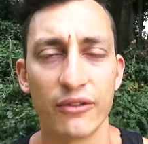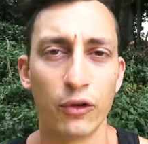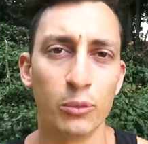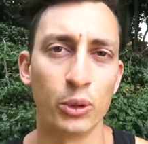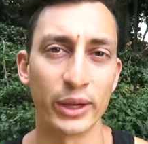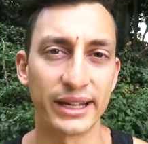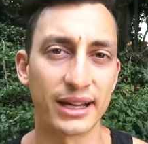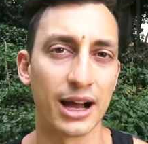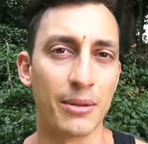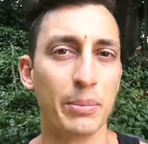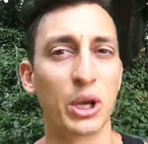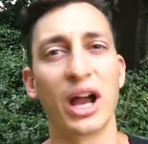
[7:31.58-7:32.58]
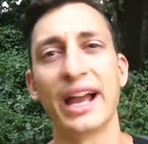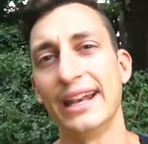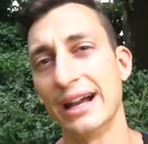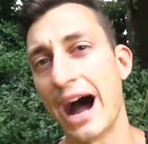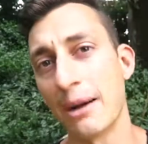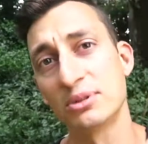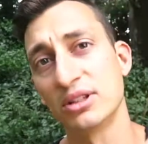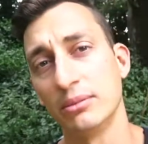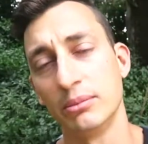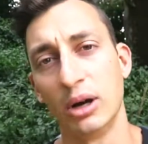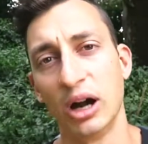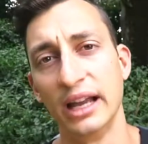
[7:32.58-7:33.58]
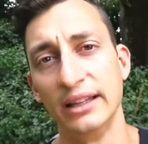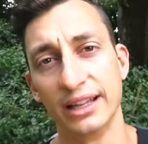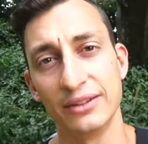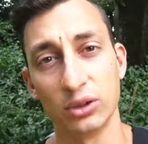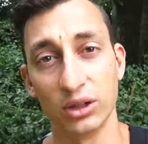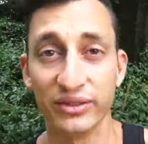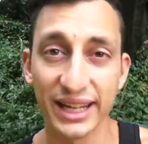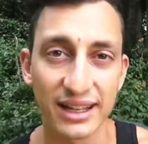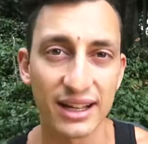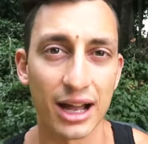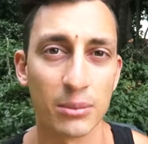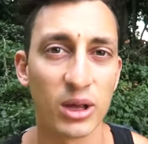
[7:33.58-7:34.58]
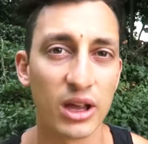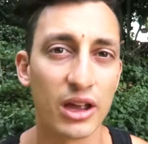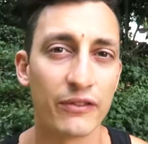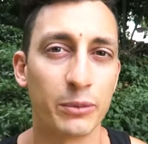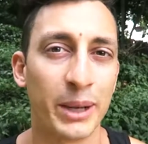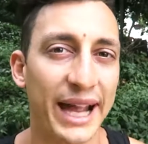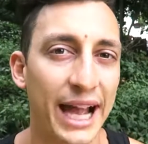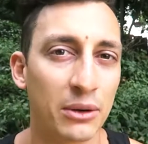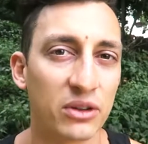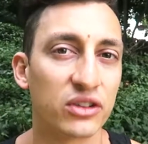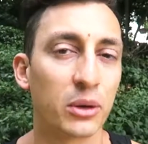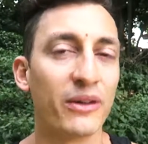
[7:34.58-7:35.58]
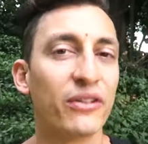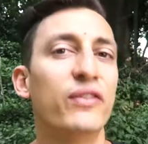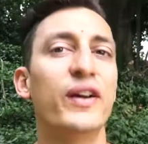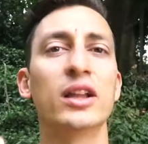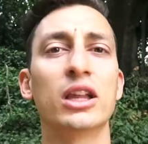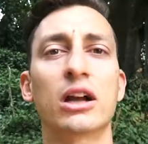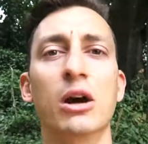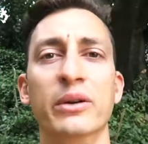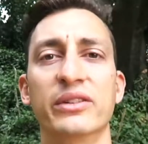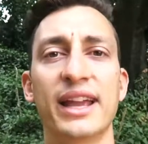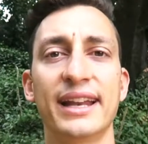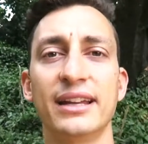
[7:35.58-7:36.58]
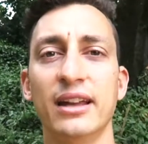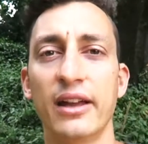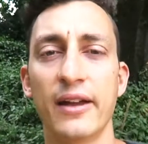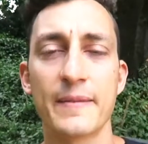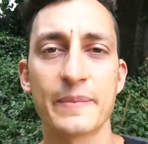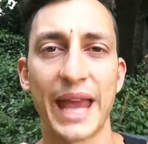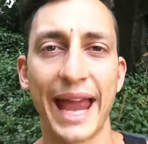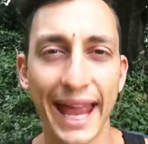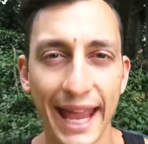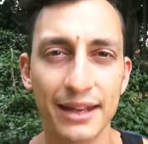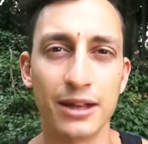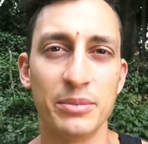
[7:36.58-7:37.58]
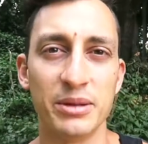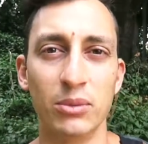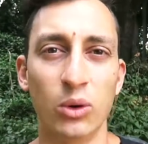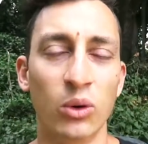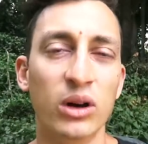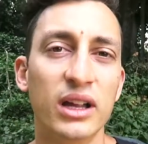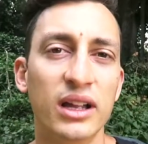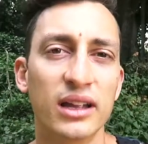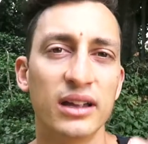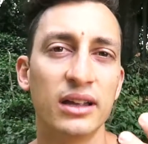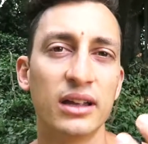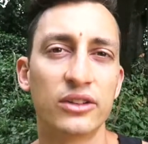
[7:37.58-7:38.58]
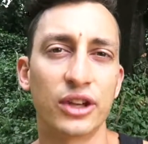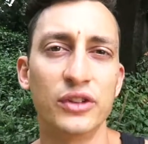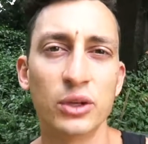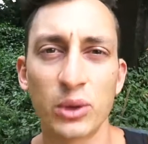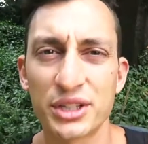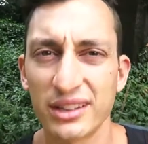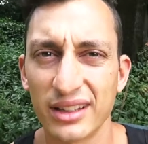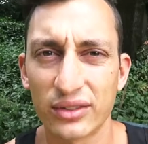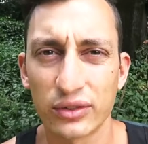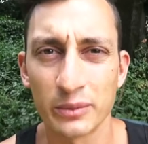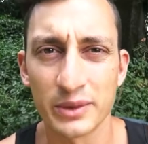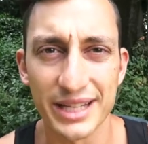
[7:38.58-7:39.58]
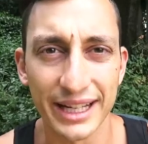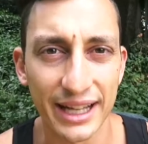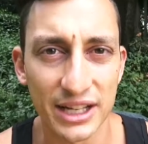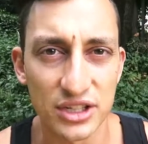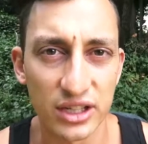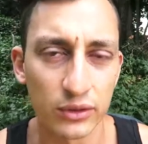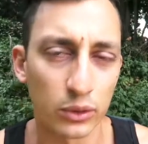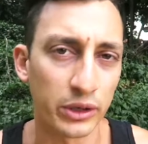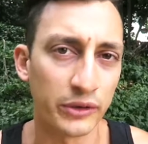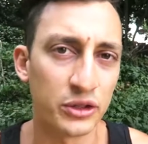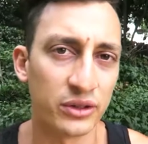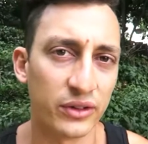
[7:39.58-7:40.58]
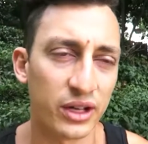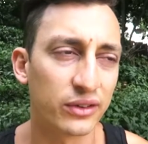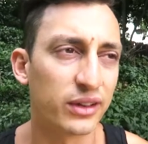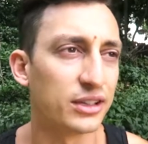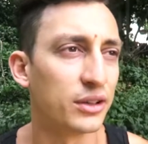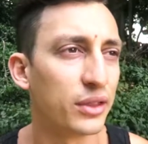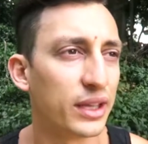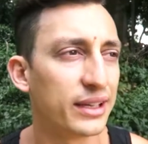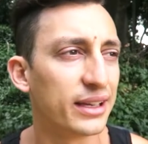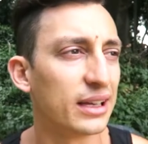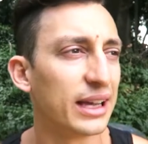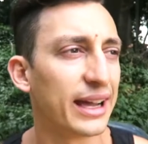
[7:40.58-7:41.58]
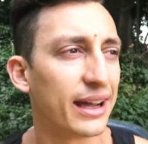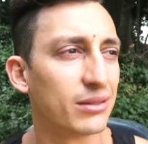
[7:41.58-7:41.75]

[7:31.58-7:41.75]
for more income, but I had upped my level of income for my hours. So I felt like I was getting ahead a bit more. So if you're watching this from teenage years or you're in university and you're thinking,